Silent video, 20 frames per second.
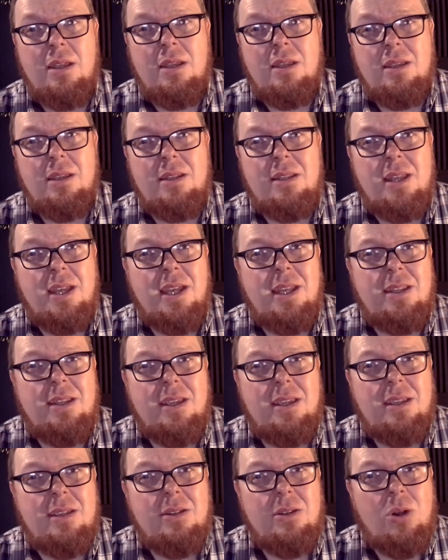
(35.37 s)
and had
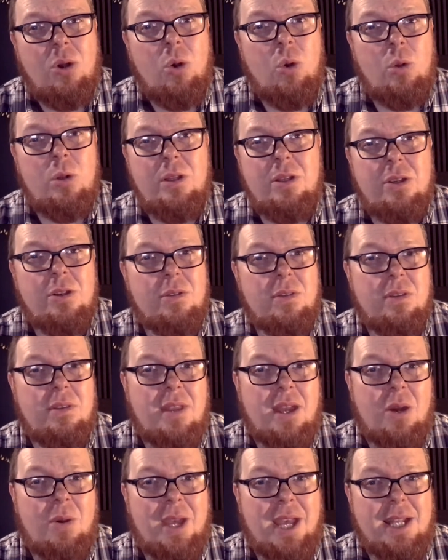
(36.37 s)
a
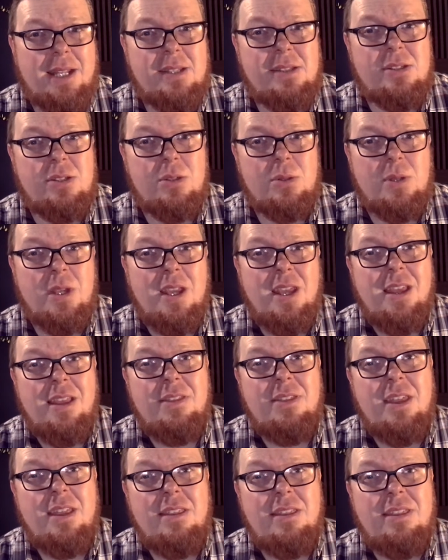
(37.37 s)
holier-than-thou attitude,
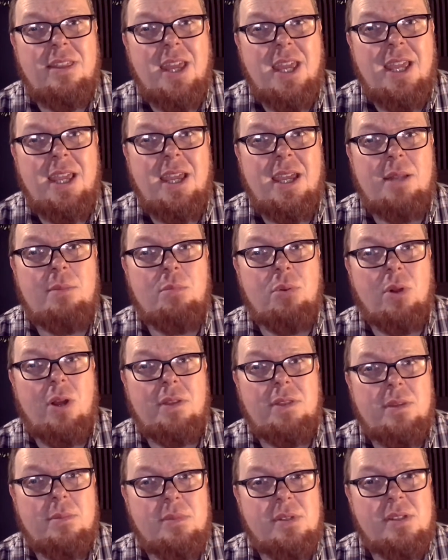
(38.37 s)
that they had
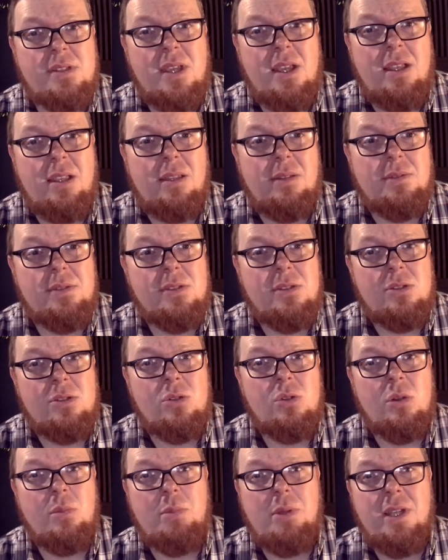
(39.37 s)
brought themselves
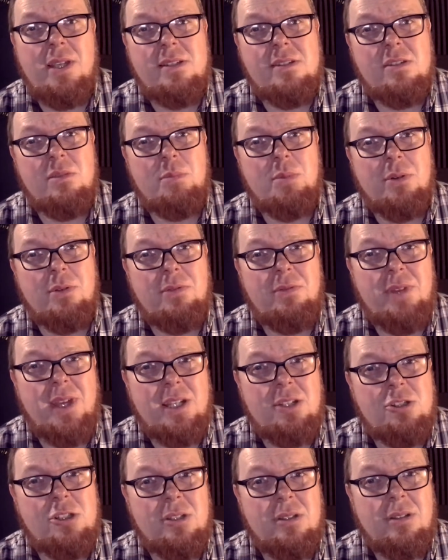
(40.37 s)
to a place of
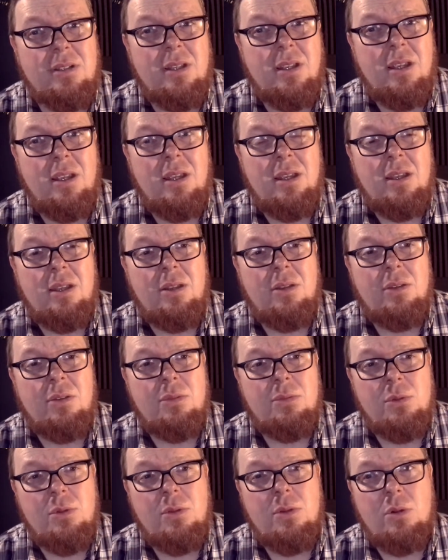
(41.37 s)
perfection
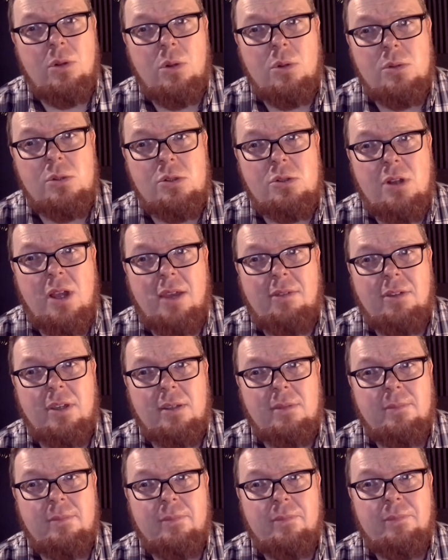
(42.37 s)
through their own striving.
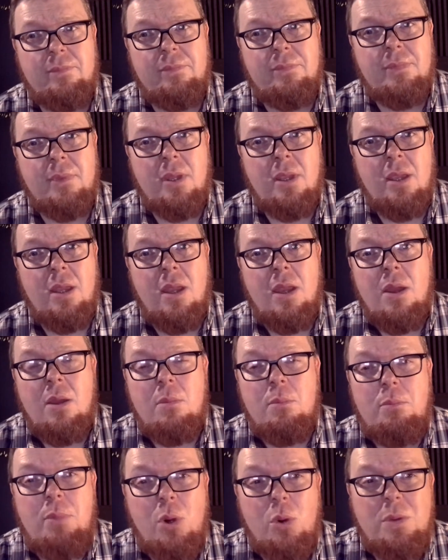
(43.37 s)

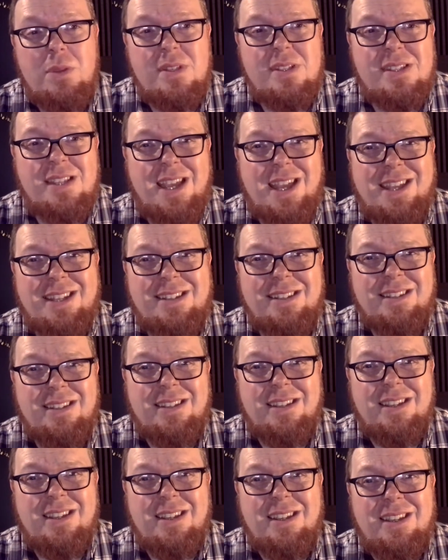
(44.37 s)
Both said
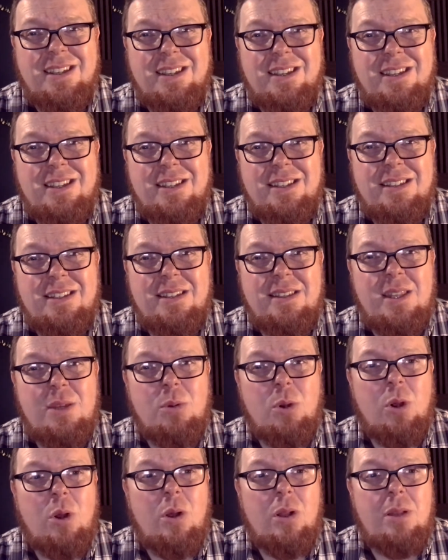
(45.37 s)
that they
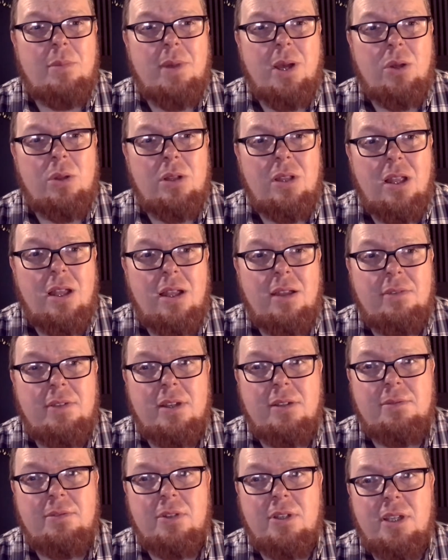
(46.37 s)
were all about love
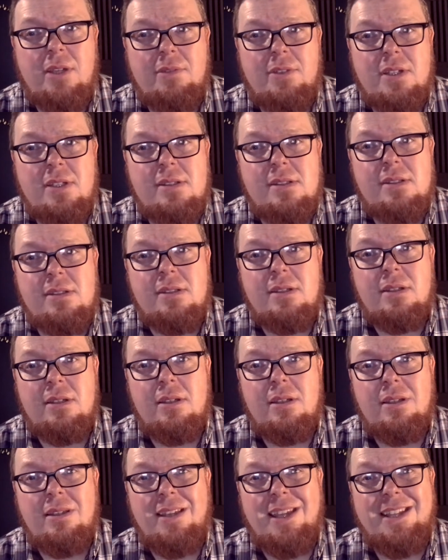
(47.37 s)
and forgiveness,
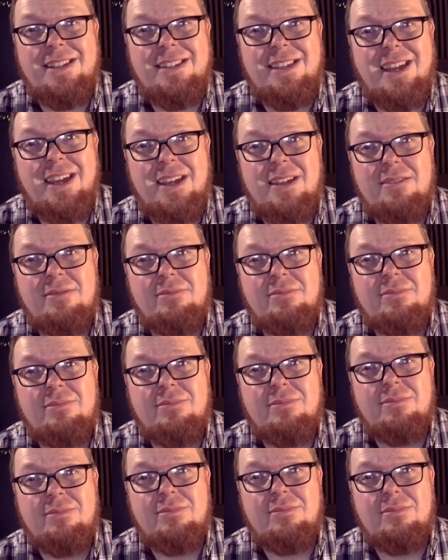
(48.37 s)
and yet
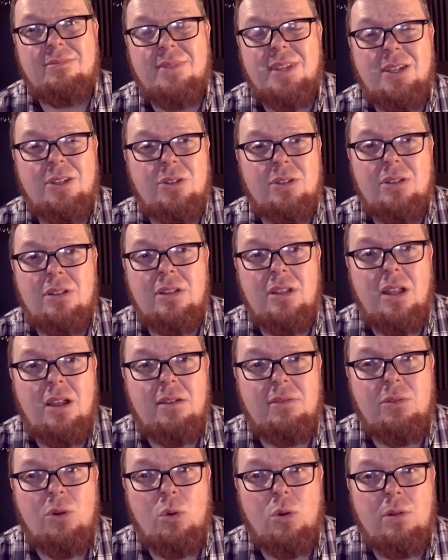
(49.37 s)
they couldn't
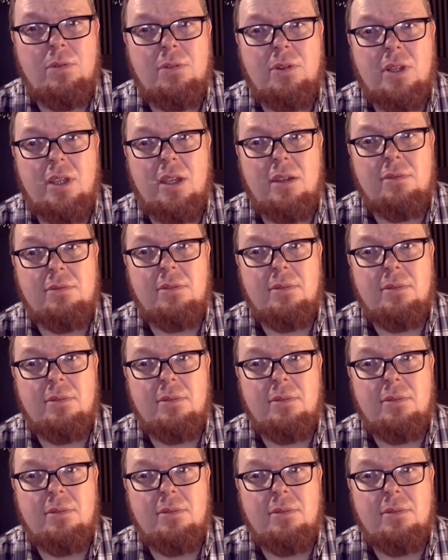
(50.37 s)
love or forgive.